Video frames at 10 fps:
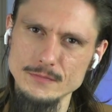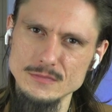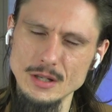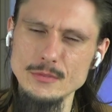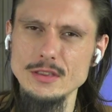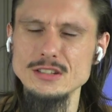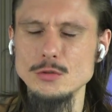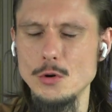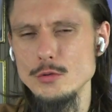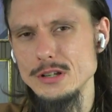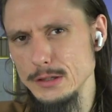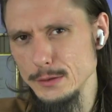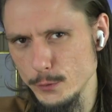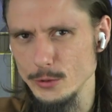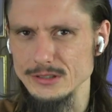Something that's already
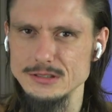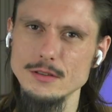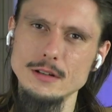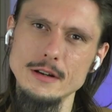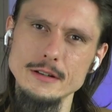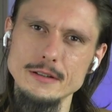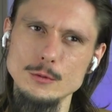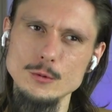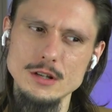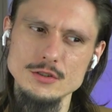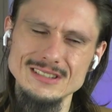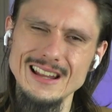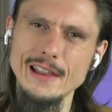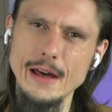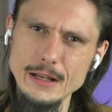influencing the client that we can just
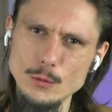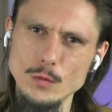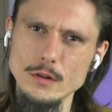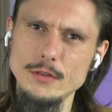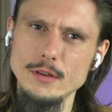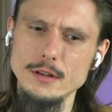align with,